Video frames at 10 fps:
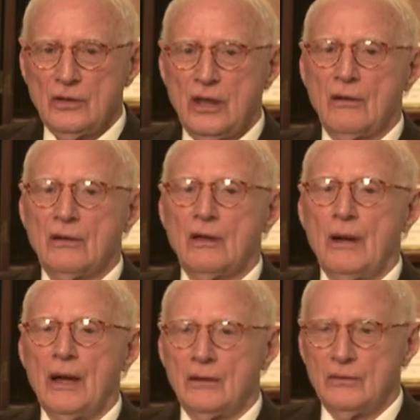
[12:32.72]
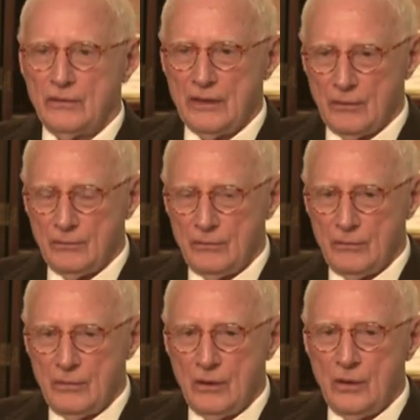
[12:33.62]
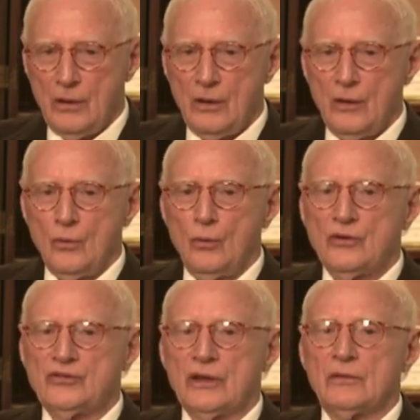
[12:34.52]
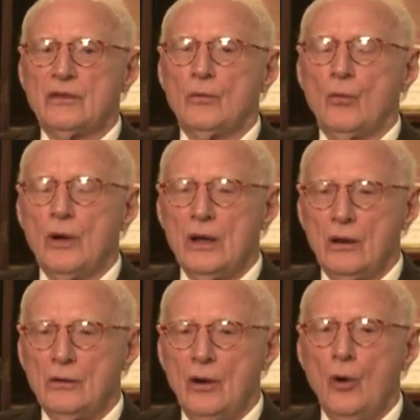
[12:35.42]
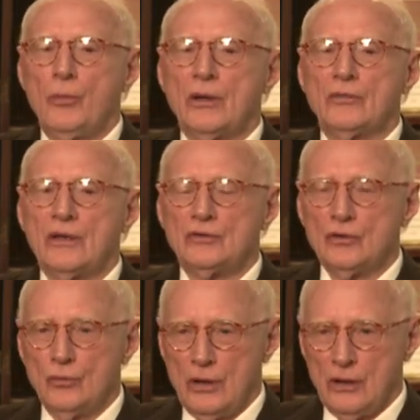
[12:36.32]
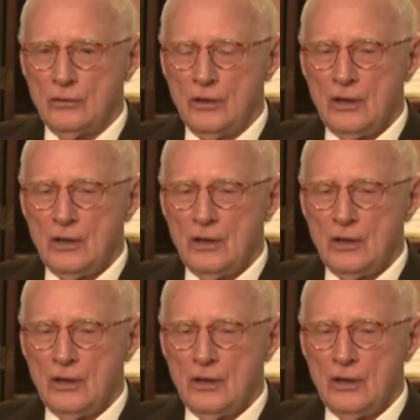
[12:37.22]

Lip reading: caring about them, wishing them well, hoping they do well.